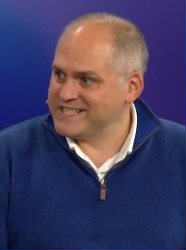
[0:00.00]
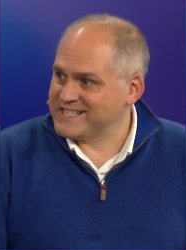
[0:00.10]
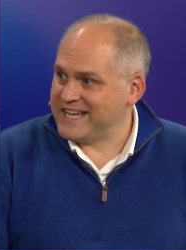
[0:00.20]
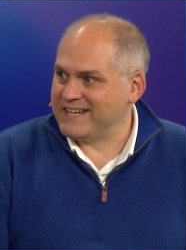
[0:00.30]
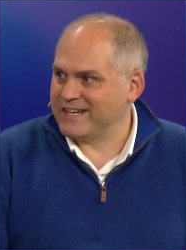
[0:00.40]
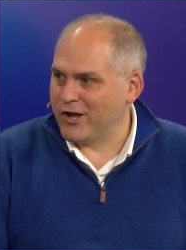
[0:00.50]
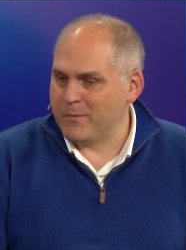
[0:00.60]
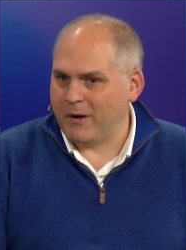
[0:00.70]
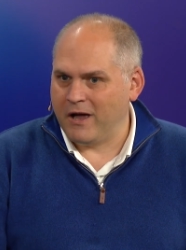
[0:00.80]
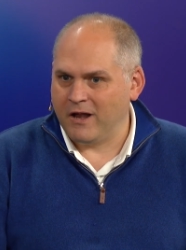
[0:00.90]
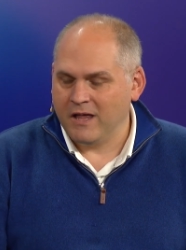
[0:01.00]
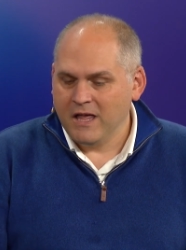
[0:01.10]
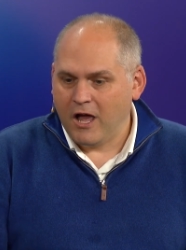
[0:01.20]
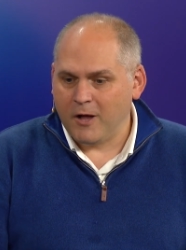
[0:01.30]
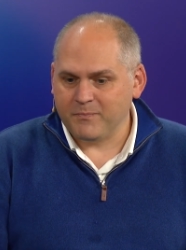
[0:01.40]
extending Copilot.
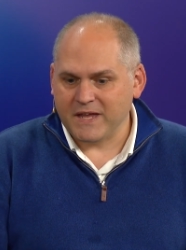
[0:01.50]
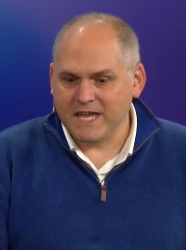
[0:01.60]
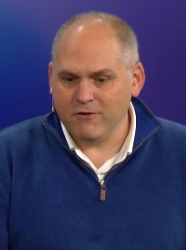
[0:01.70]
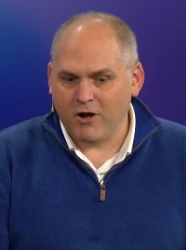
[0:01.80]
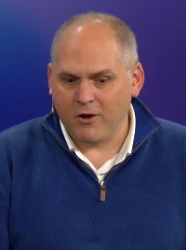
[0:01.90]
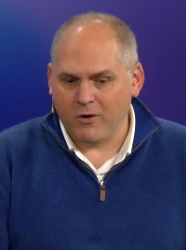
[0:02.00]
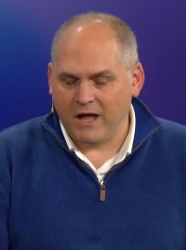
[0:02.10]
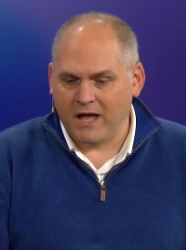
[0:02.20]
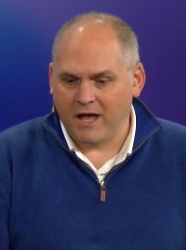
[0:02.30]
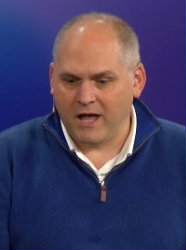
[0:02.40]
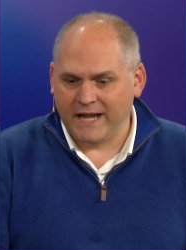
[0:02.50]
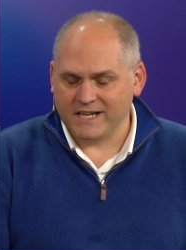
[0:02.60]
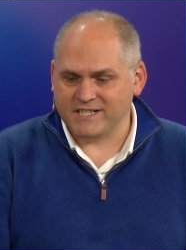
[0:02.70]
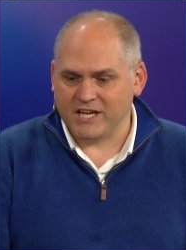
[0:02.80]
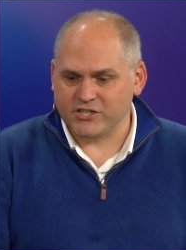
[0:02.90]
Um, he wrote uh, an
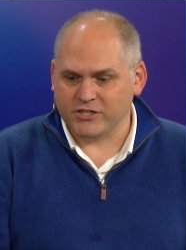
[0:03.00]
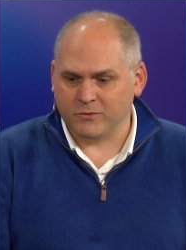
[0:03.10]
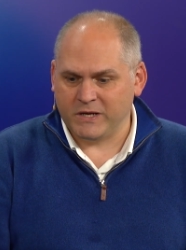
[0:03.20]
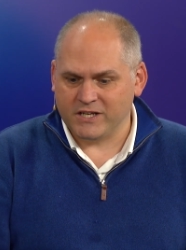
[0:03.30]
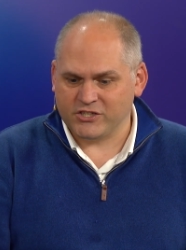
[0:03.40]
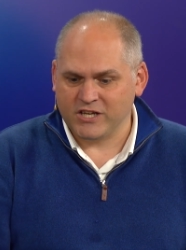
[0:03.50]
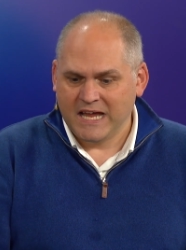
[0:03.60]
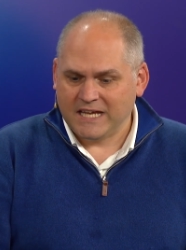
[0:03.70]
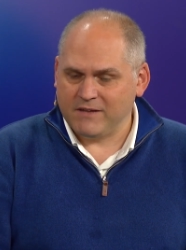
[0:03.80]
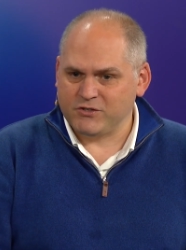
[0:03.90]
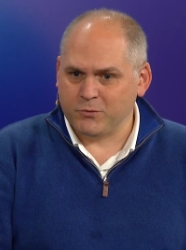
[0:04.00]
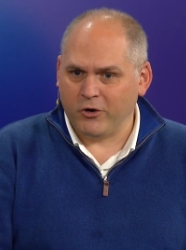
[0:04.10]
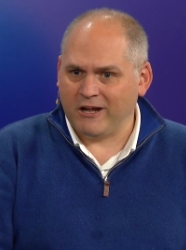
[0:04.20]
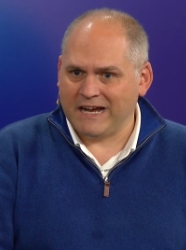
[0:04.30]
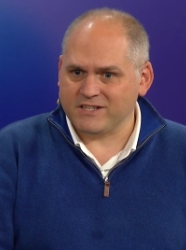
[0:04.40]
extension which gives you all
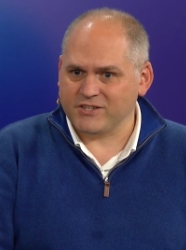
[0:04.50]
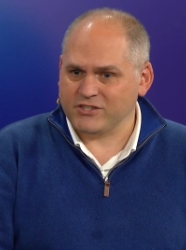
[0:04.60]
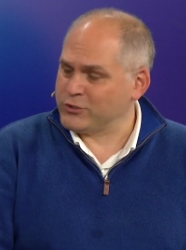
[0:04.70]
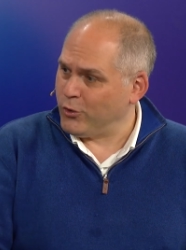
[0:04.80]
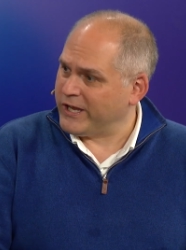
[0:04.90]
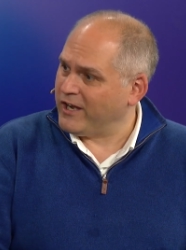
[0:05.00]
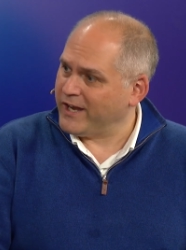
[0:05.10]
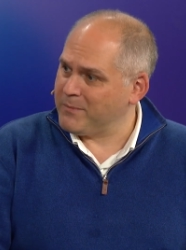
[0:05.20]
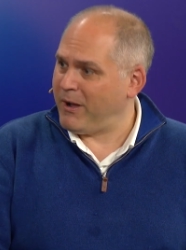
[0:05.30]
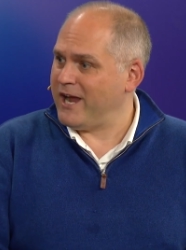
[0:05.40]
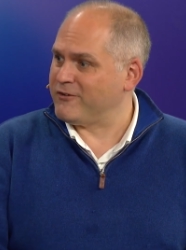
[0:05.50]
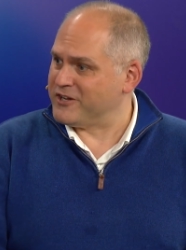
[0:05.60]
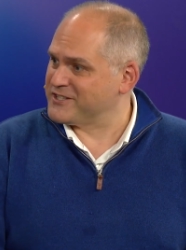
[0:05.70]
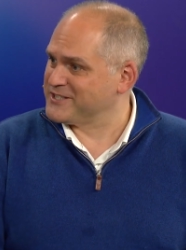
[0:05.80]
your answers talking like a pirate.